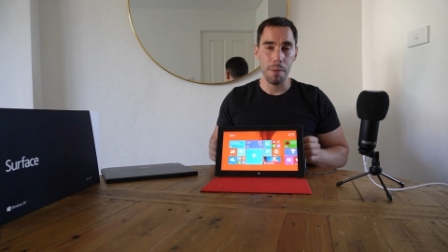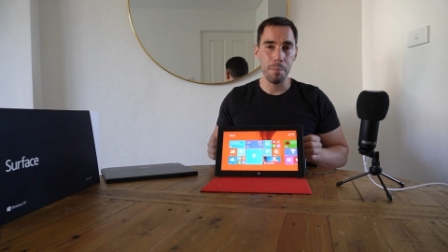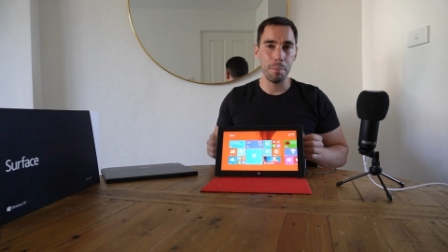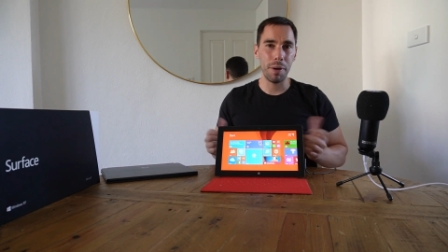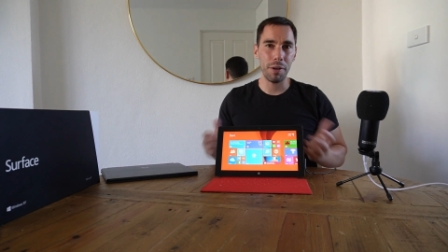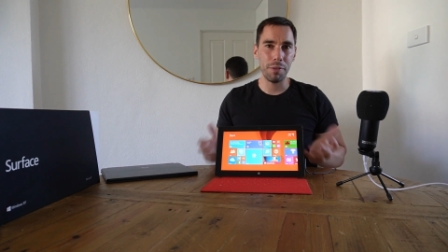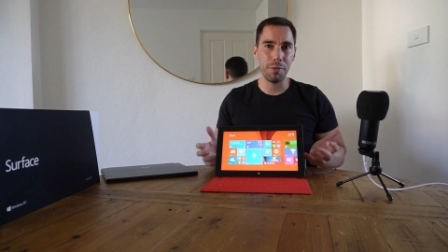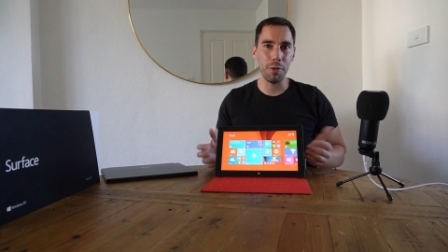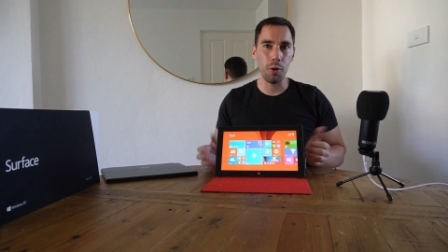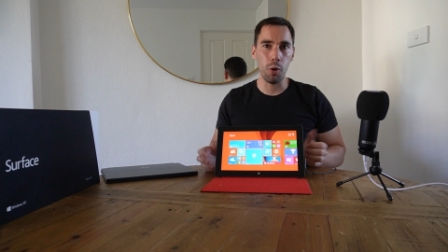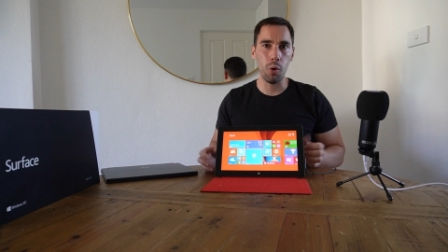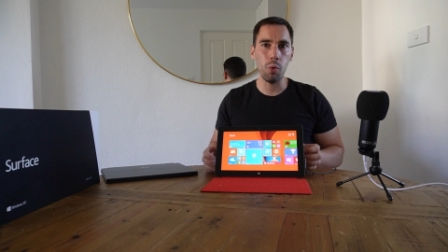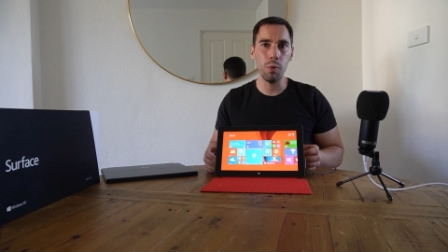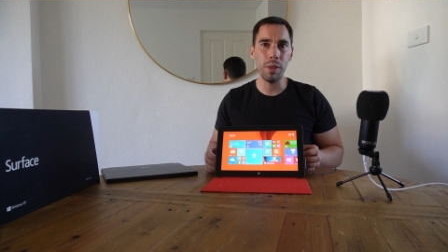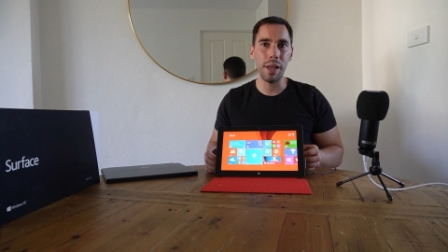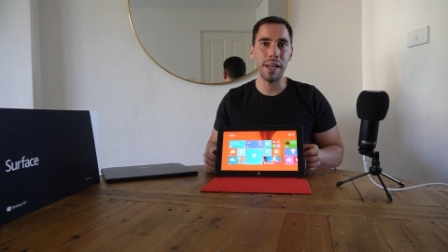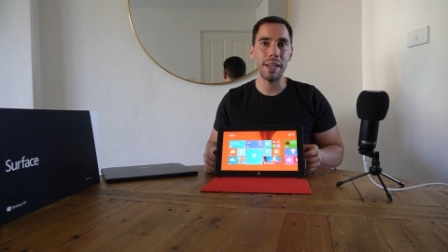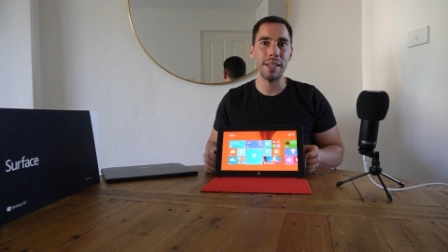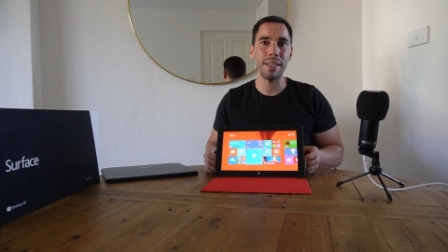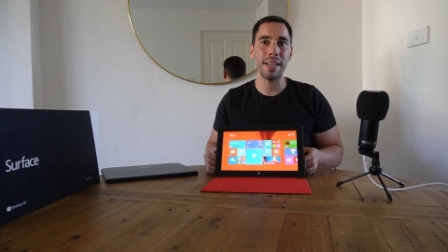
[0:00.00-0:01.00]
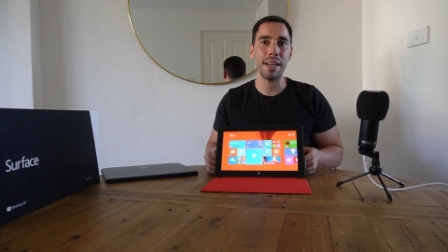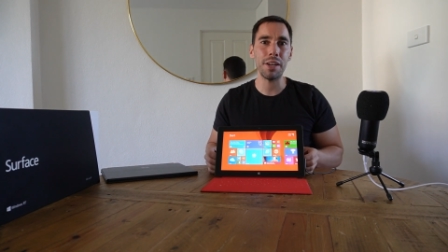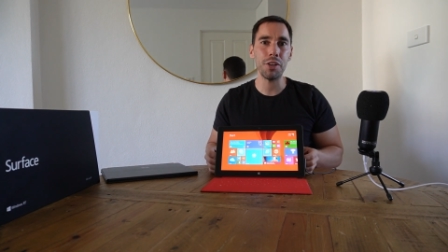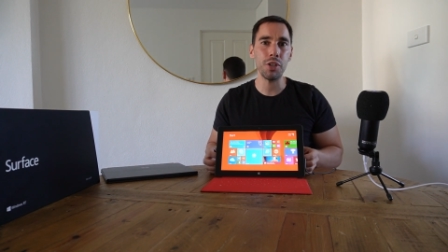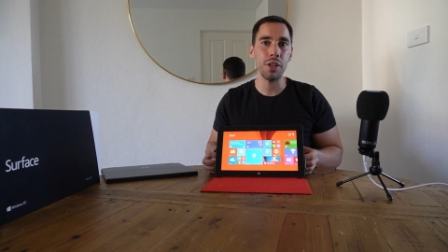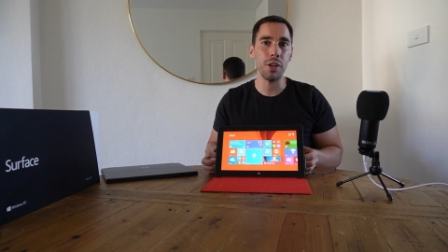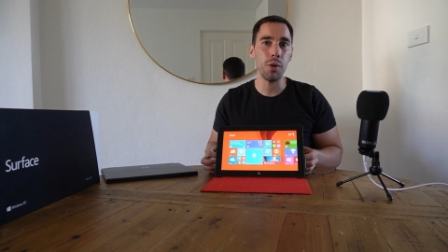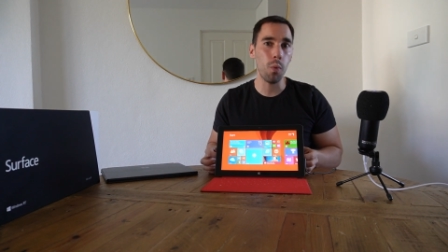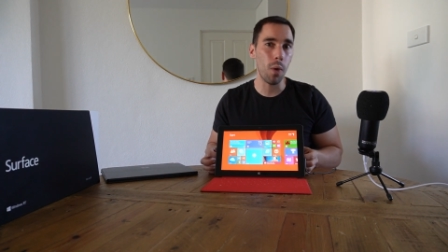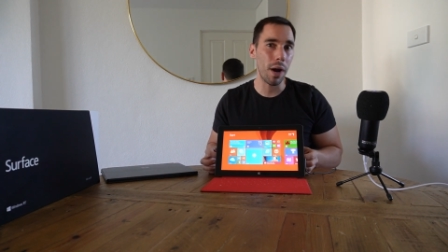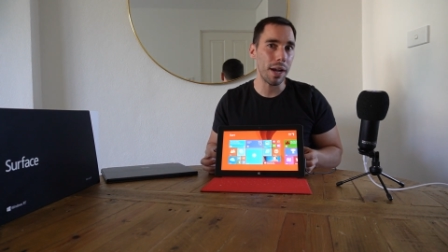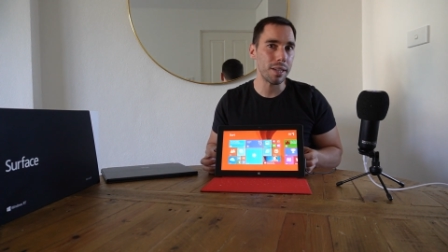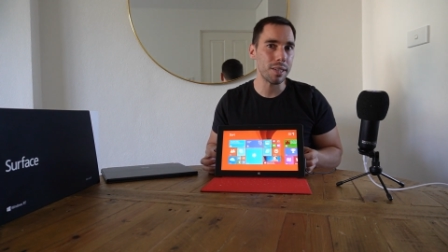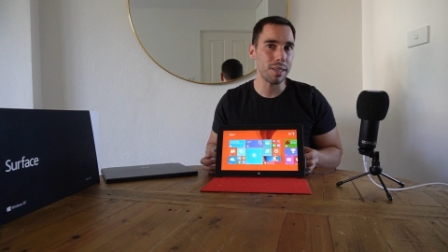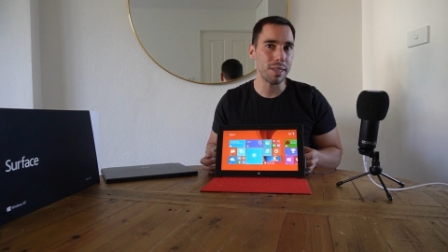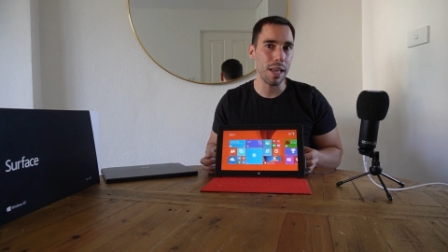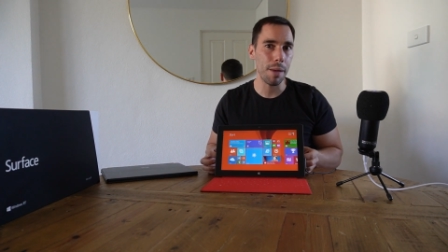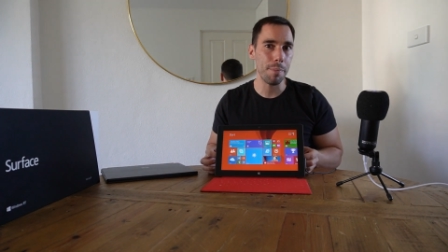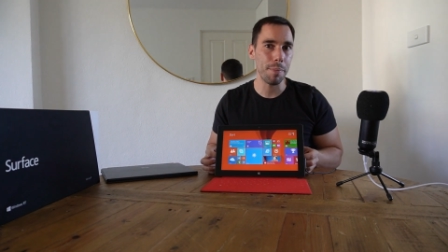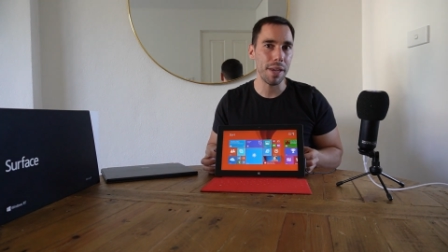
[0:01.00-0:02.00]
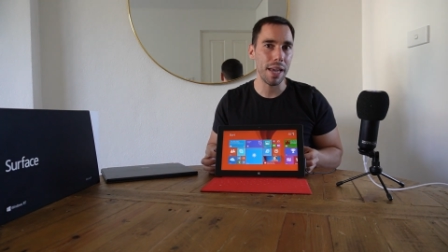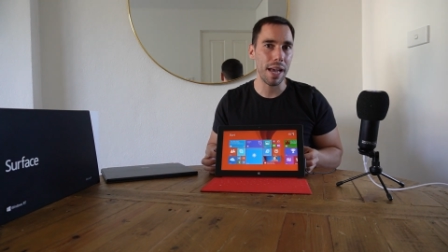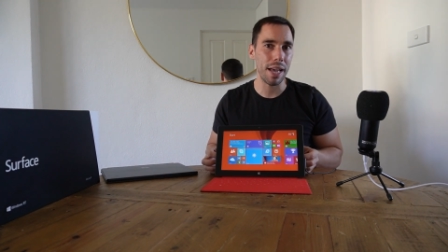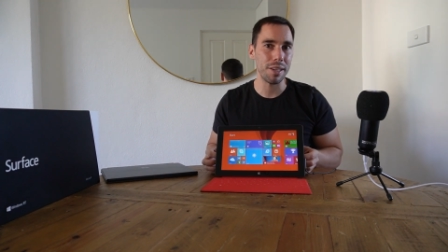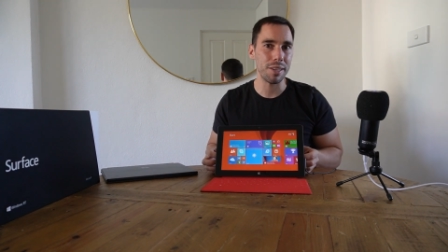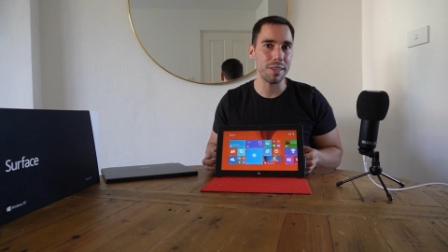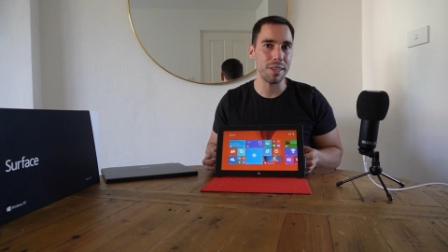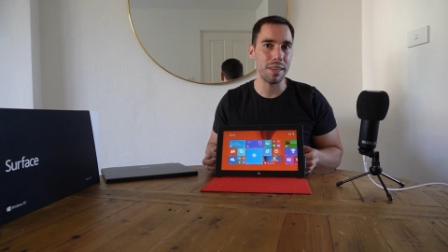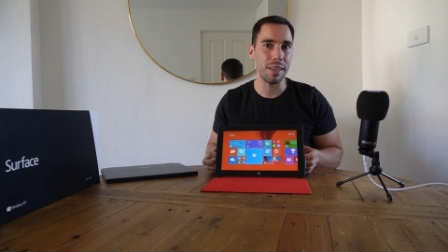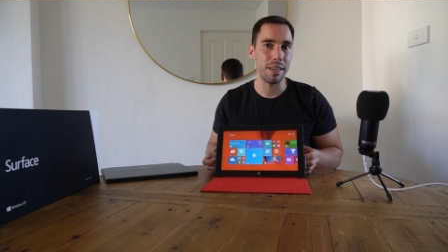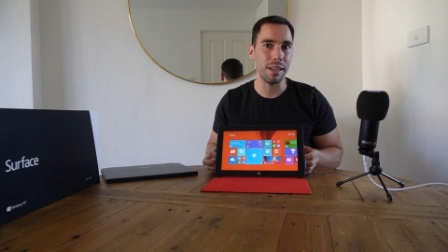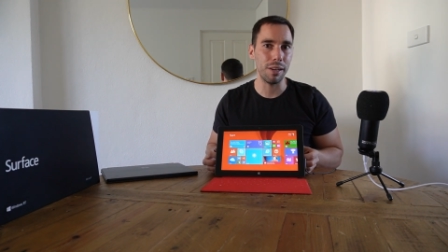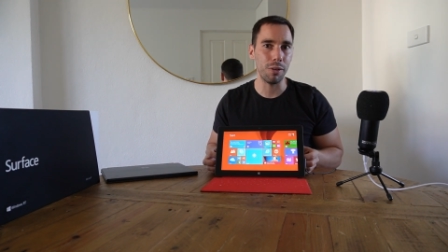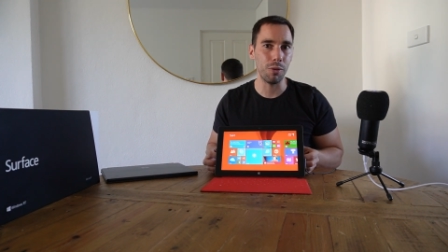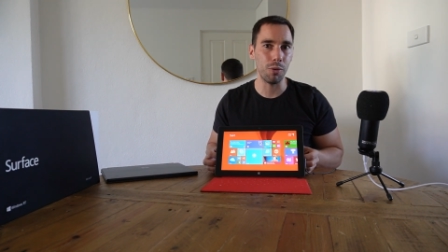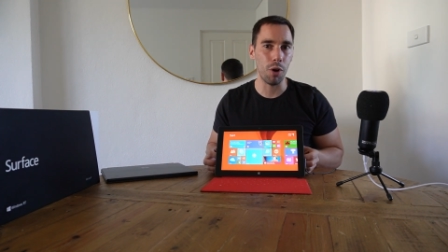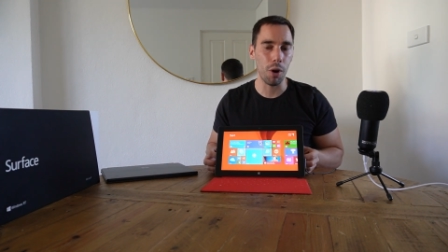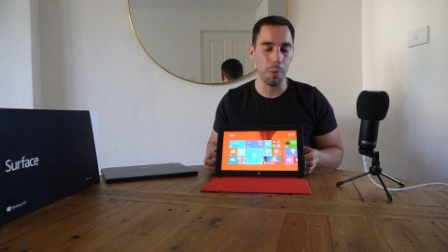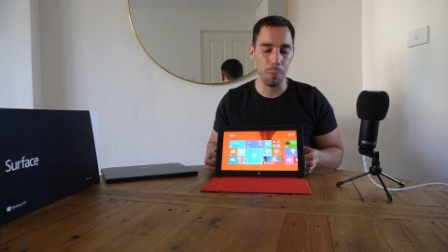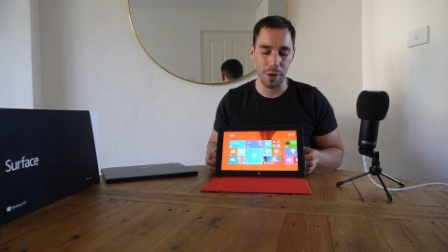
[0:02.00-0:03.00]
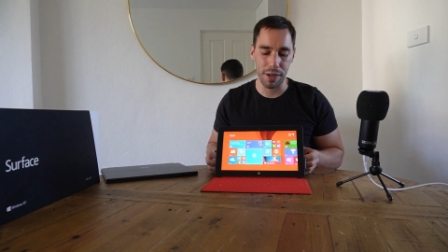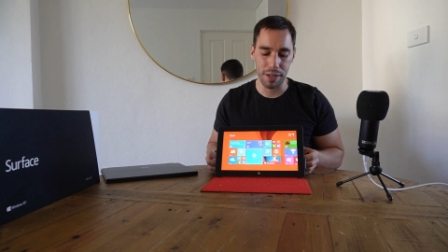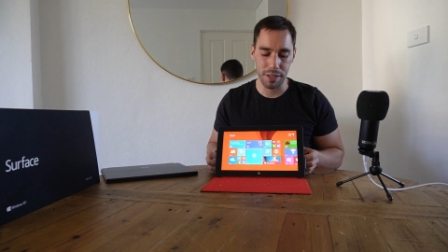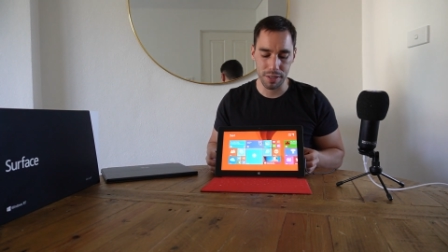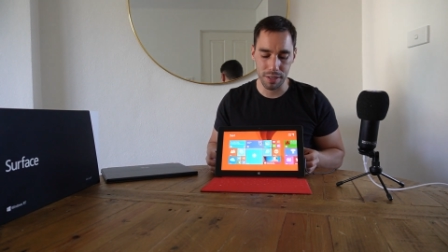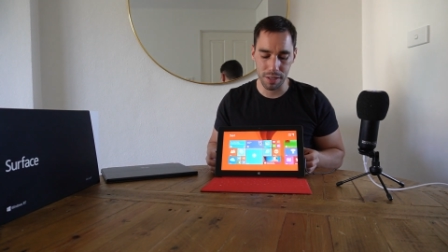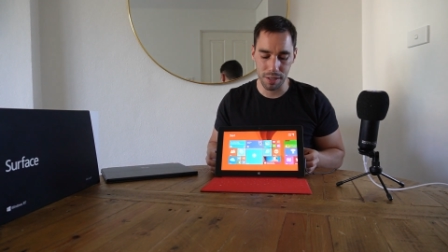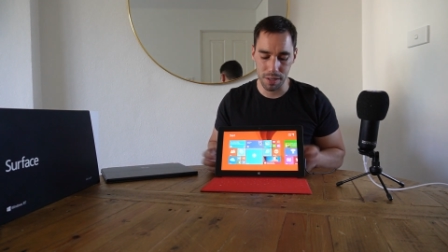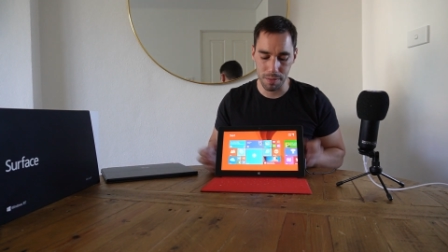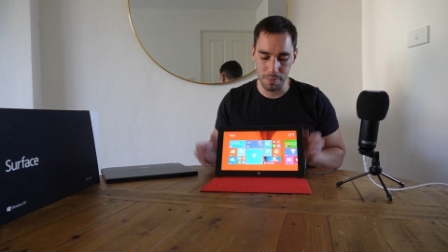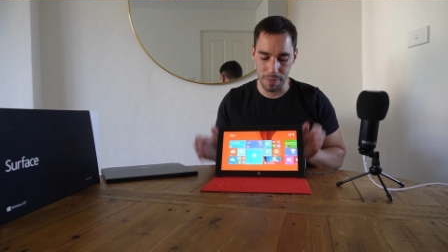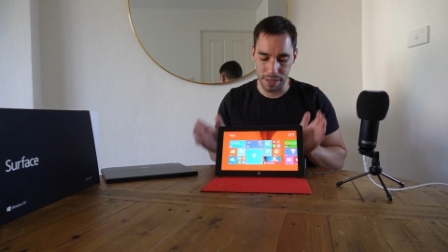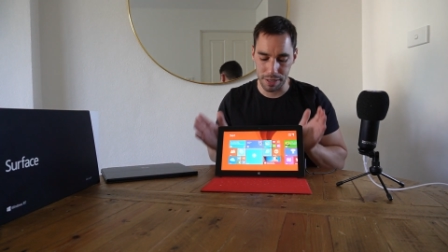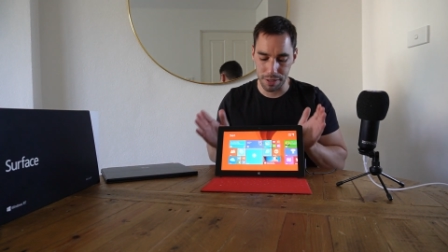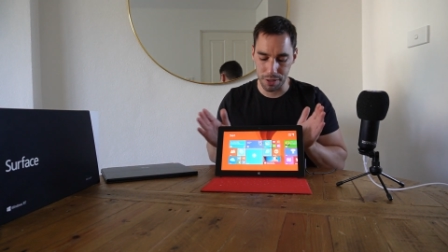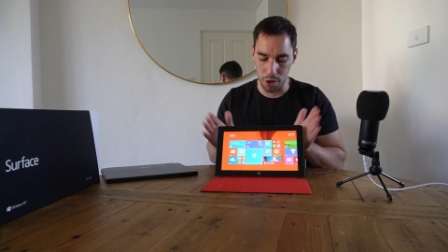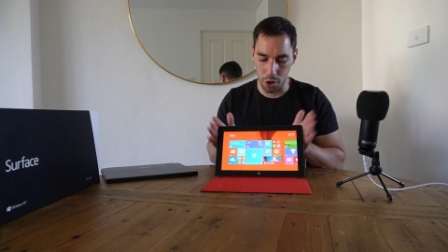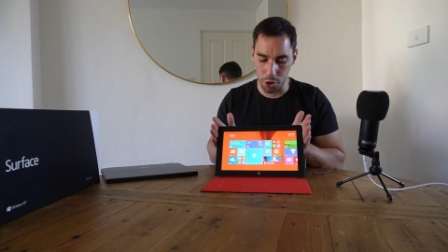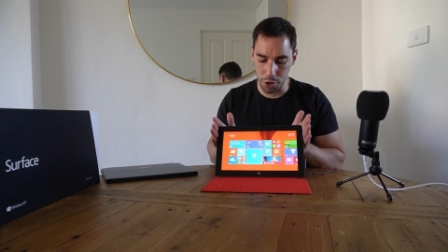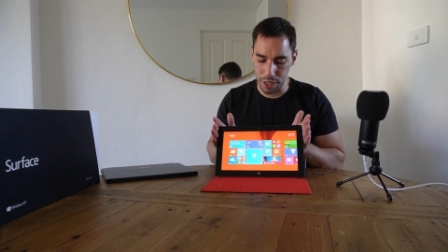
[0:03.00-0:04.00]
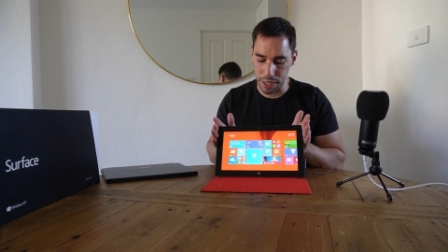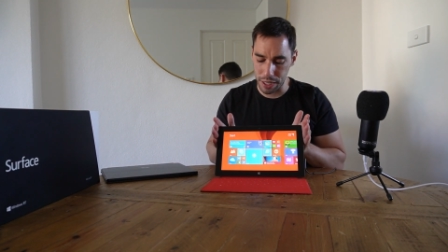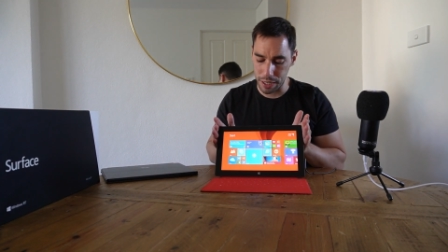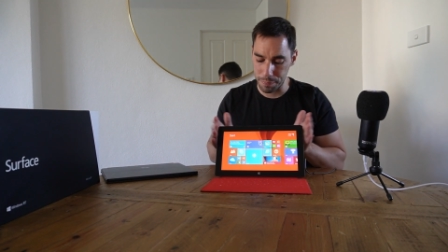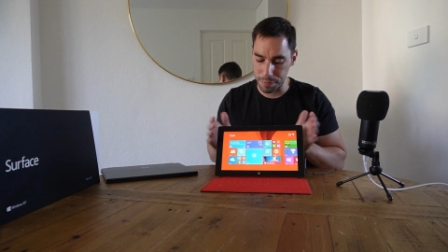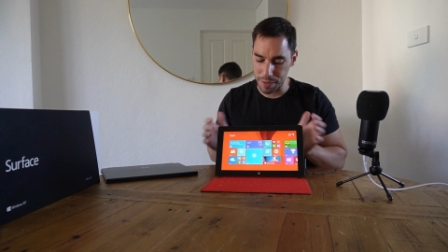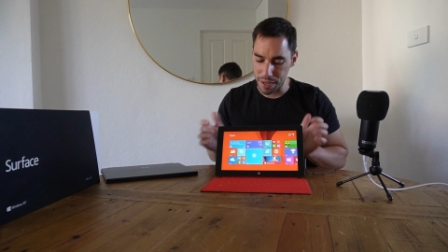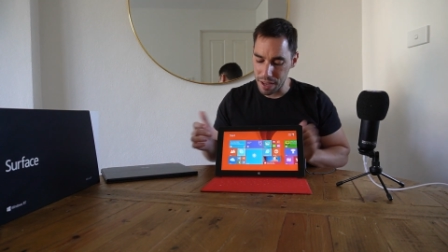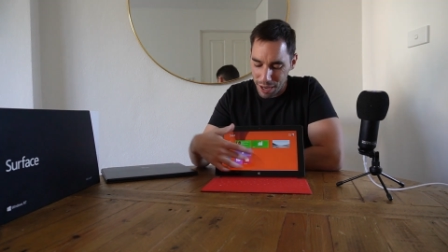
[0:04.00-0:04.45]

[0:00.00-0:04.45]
But for all that, is actually quite snappy as the little operating system that is on here.